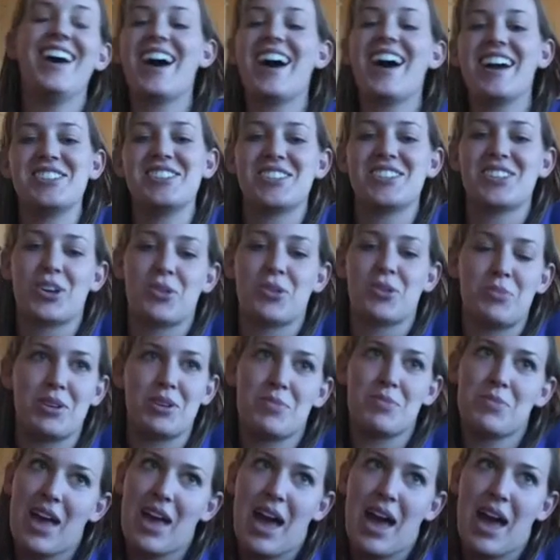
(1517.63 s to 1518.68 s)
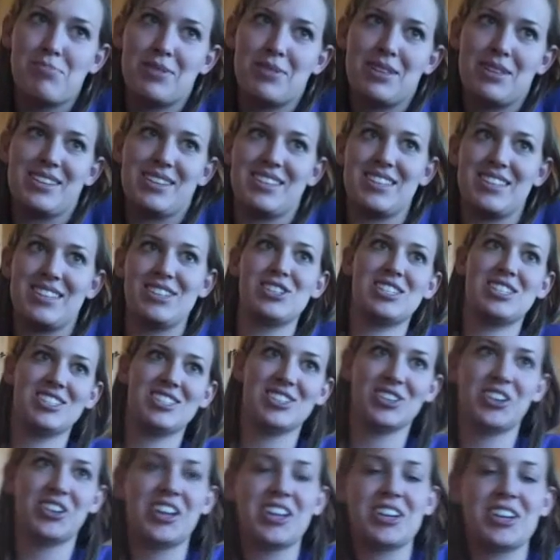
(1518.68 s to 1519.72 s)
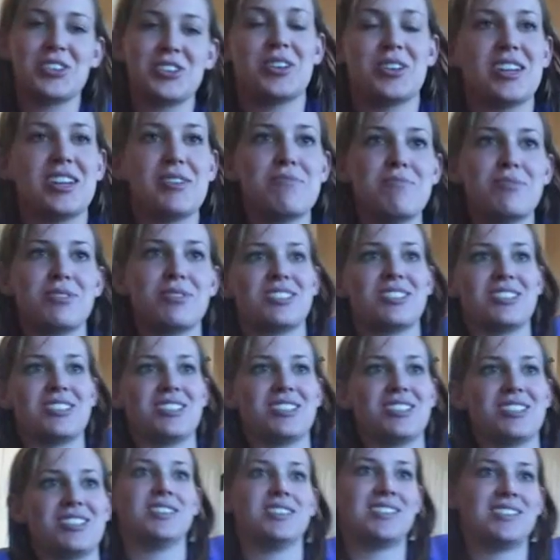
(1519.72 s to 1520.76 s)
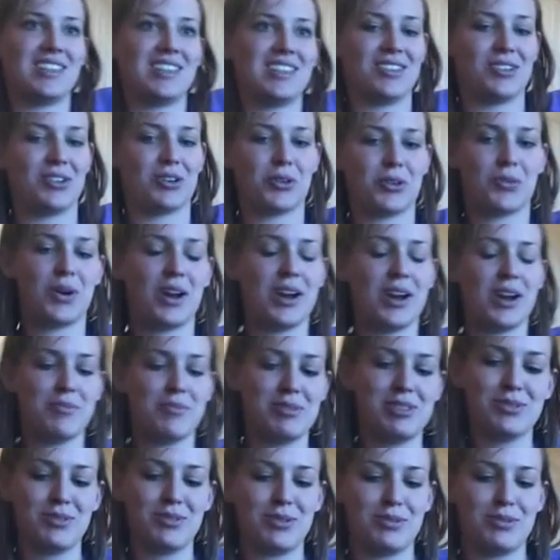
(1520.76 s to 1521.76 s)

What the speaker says: I just opened up the applet and just started entering numbers until it said the requirements